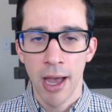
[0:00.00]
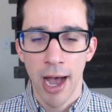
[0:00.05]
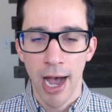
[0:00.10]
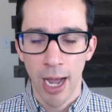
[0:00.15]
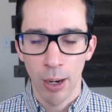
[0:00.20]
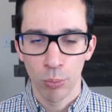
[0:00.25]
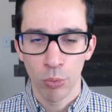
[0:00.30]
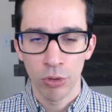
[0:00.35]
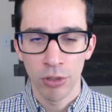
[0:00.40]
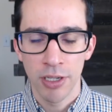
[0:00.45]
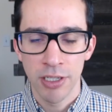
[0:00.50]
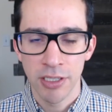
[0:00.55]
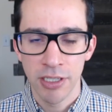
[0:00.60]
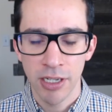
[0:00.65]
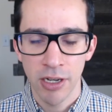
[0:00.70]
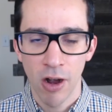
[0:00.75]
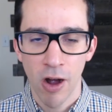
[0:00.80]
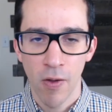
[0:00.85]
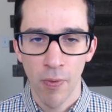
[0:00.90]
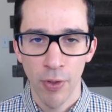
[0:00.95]
I'm
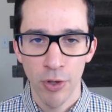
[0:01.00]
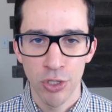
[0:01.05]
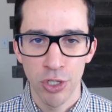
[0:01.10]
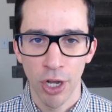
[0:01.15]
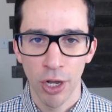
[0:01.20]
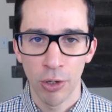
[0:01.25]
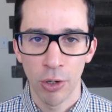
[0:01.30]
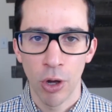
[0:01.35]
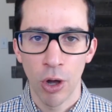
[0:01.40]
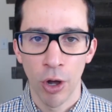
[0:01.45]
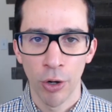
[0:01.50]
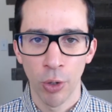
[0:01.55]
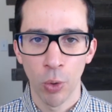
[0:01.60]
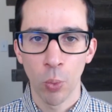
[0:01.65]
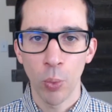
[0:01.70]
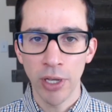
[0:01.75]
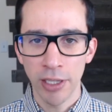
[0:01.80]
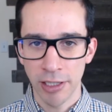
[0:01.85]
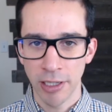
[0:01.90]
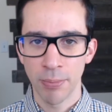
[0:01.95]
releasing on this channel on a
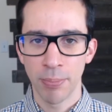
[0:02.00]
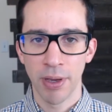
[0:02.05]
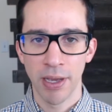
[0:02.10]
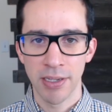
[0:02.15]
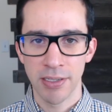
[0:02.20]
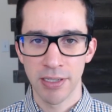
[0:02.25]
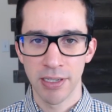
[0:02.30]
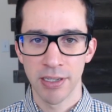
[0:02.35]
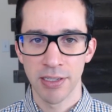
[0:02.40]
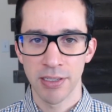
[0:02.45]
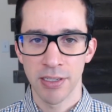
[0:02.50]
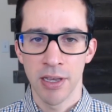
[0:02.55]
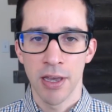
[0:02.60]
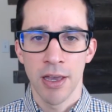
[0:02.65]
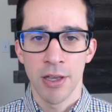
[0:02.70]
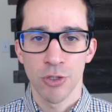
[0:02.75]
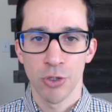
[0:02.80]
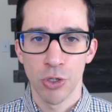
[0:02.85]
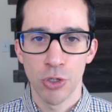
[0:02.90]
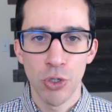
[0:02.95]
weekly basis,
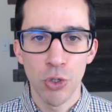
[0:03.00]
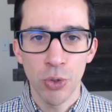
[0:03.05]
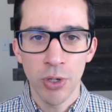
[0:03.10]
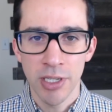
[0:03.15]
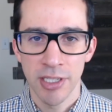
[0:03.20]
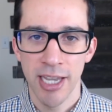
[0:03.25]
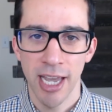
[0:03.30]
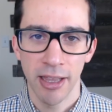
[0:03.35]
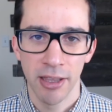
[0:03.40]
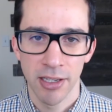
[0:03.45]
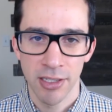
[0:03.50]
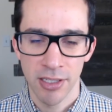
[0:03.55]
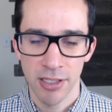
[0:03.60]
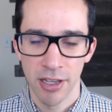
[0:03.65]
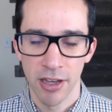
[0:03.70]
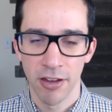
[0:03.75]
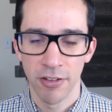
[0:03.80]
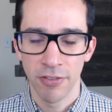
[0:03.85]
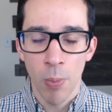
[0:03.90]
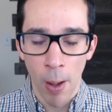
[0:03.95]
so you can take this
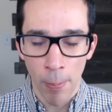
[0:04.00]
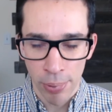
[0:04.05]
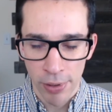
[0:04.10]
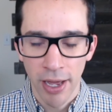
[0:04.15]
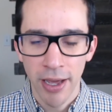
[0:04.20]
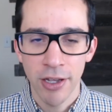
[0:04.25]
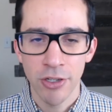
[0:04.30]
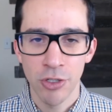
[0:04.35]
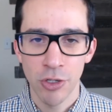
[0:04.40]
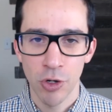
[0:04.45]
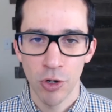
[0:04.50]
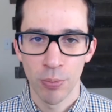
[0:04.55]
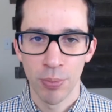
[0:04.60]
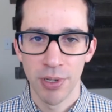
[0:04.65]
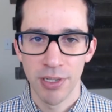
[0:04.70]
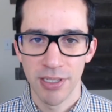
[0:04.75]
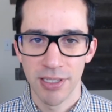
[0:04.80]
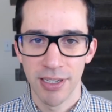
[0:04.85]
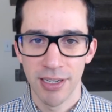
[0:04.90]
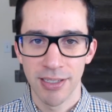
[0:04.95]
stuff, apply it to your
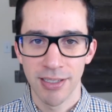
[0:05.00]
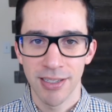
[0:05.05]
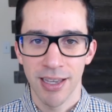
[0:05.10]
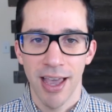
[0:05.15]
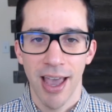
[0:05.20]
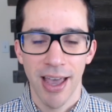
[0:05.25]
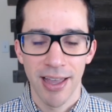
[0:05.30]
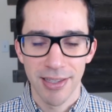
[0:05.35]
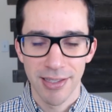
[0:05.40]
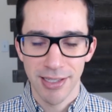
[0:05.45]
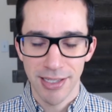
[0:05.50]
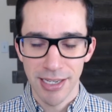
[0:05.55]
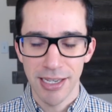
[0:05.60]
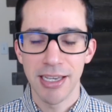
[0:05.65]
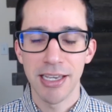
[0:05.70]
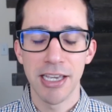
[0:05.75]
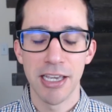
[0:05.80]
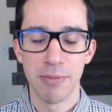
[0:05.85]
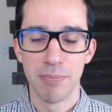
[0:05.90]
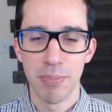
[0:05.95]
business, and see
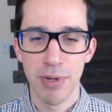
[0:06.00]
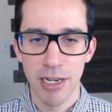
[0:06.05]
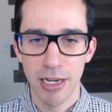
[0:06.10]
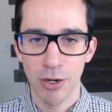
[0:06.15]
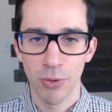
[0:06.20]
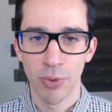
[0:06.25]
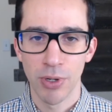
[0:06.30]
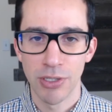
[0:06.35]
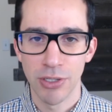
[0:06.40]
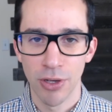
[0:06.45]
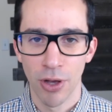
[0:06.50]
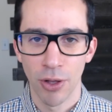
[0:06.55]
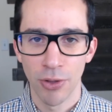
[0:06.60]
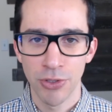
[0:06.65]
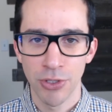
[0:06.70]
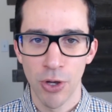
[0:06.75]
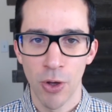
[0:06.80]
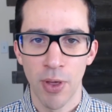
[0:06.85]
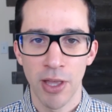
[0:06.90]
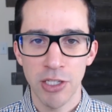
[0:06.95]
immediate results.
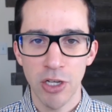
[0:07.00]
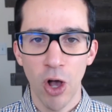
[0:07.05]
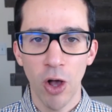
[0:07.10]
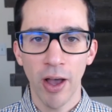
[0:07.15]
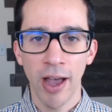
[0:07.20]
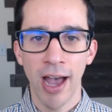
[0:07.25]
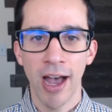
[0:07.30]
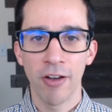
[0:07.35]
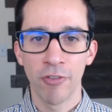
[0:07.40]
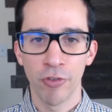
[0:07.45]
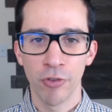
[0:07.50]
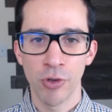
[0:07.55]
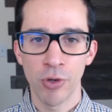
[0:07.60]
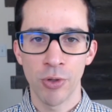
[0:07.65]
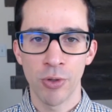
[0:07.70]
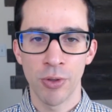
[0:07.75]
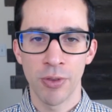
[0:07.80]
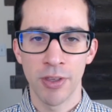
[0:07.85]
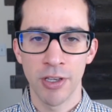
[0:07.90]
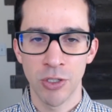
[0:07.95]
So that's all I have for
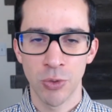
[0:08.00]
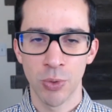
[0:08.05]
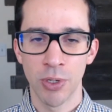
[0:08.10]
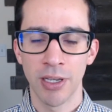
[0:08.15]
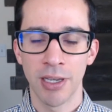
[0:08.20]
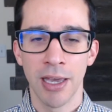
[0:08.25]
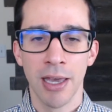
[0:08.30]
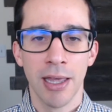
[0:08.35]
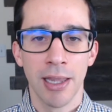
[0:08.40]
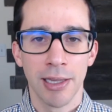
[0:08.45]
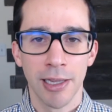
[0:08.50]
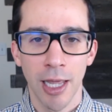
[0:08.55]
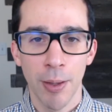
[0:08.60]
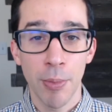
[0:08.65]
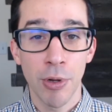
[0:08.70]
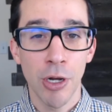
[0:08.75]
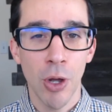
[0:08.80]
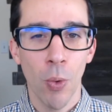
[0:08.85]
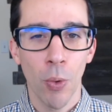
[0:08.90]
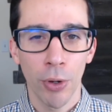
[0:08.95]
you this week. Let
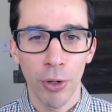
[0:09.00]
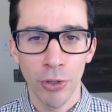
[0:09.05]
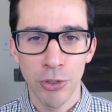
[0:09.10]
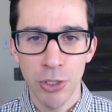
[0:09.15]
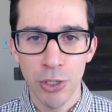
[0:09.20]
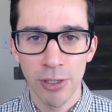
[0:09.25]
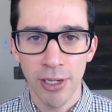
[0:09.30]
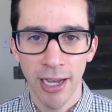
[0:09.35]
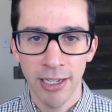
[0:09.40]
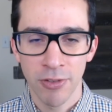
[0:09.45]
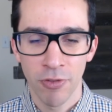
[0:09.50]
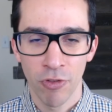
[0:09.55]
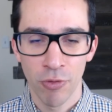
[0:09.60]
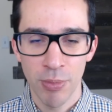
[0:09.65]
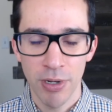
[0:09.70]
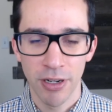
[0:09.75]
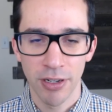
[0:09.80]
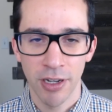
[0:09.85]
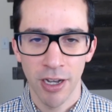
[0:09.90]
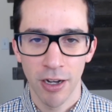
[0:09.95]
me know what else you'd like for
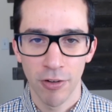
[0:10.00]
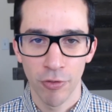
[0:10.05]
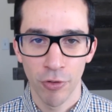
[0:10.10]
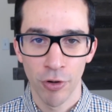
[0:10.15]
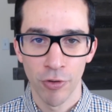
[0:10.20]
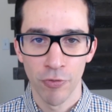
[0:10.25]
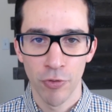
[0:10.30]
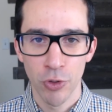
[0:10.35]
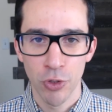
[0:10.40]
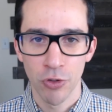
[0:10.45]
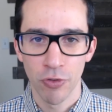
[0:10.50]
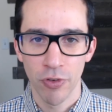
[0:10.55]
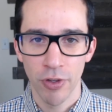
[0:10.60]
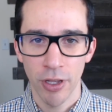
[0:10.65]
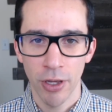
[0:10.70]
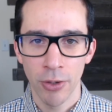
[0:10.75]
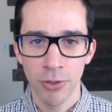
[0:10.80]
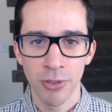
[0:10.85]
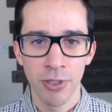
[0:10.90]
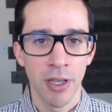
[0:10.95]
me to cover in future
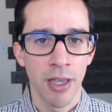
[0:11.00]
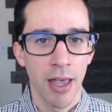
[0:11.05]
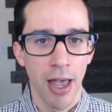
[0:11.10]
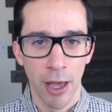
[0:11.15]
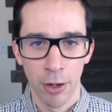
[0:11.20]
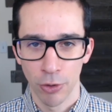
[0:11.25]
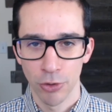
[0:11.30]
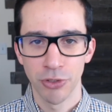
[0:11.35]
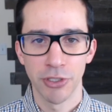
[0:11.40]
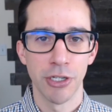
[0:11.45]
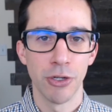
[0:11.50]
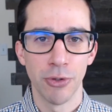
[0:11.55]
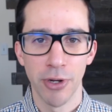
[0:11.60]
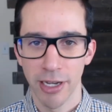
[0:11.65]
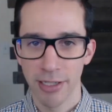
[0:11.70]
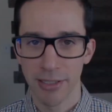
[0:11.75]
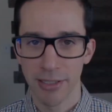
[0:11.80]
videos, and I'll see you next